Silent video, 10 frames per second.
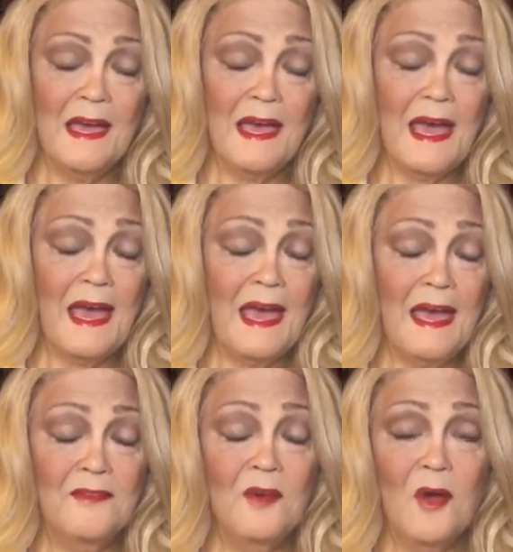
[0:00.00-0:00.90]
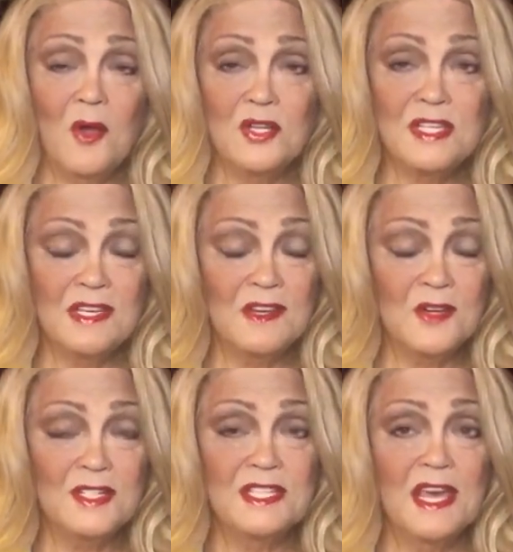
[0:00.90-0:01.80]
have a
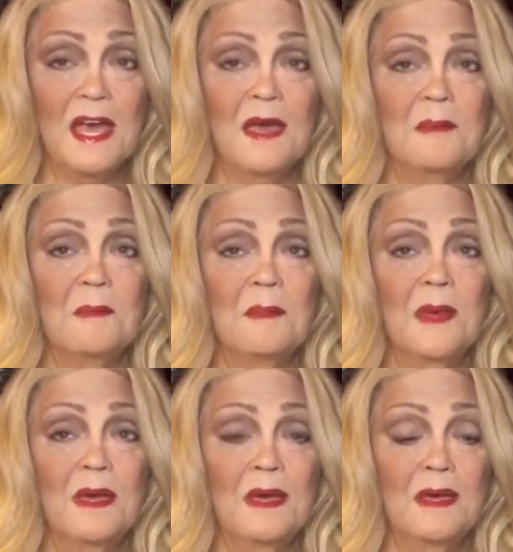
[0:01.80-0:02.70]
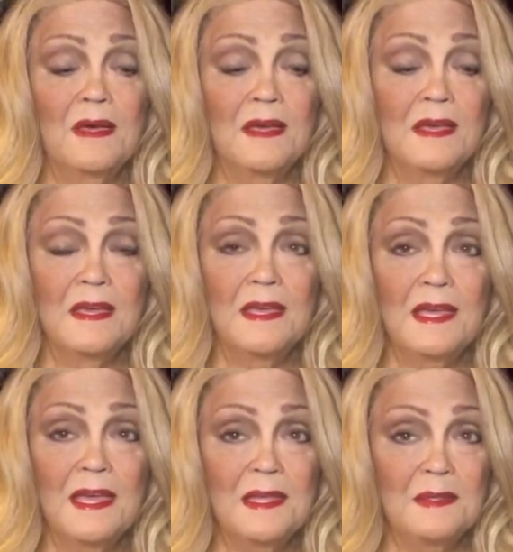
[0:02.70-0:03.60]
hard time
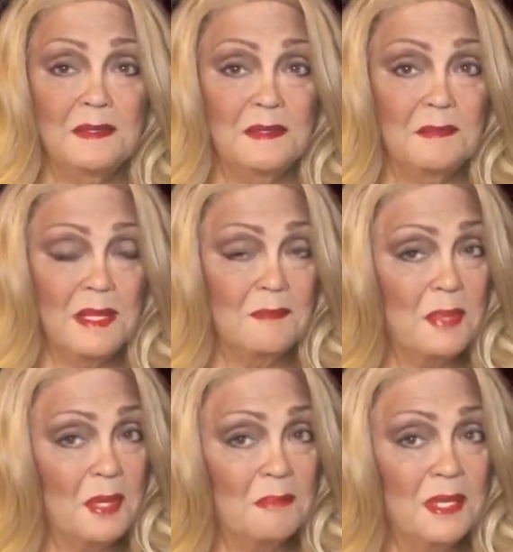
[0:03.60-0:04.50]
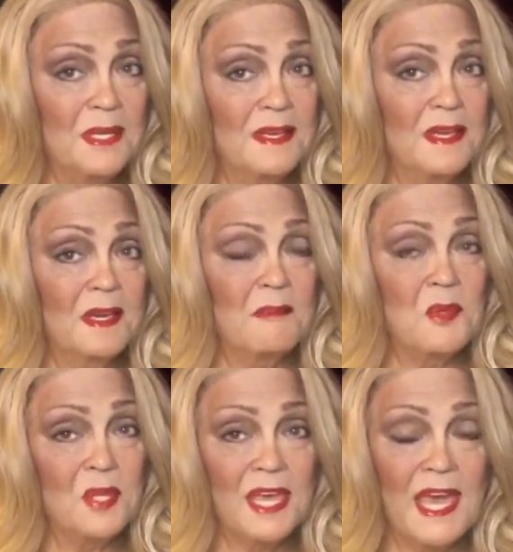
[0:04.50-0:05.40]
in public
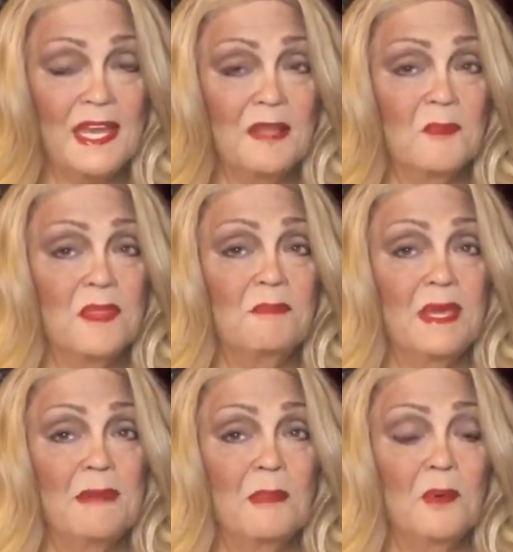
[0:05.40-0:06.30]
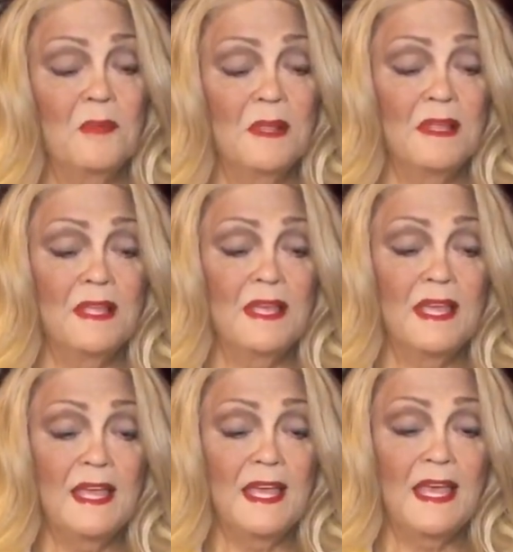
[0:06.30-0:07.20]
communicating with people,
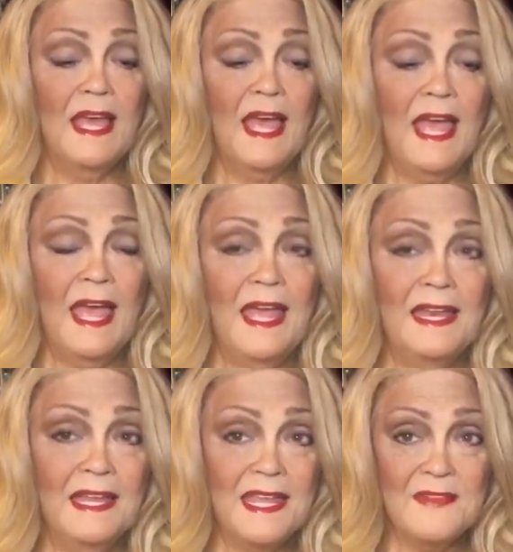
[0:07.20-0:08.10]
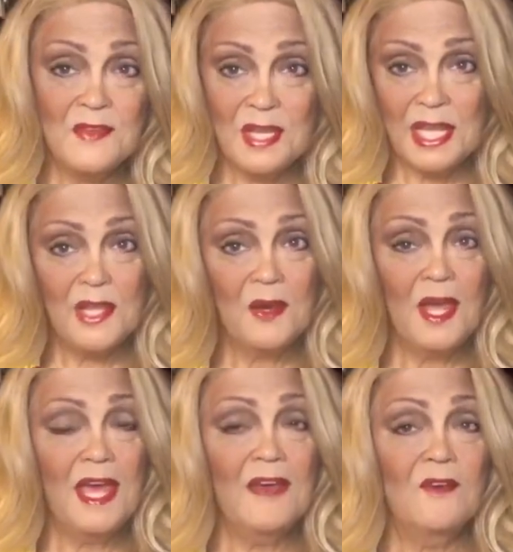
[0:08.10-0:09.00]
and even here I
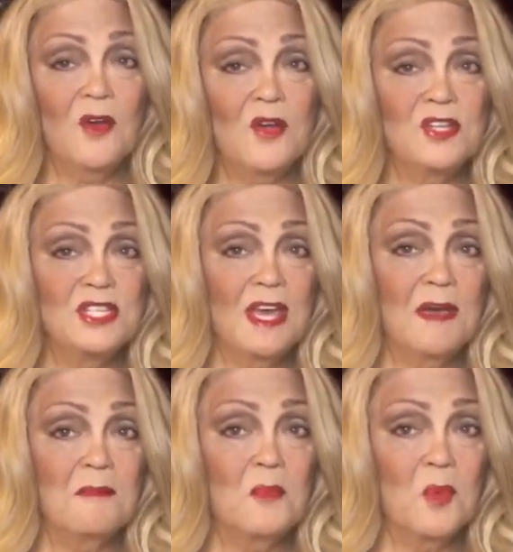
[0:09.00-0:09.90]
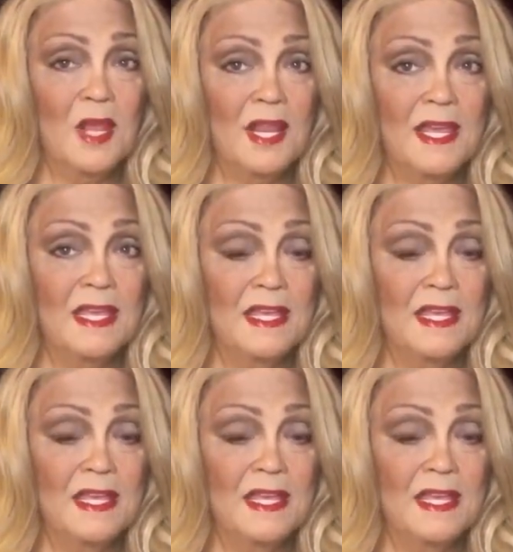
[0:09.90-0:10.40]
have a hard time really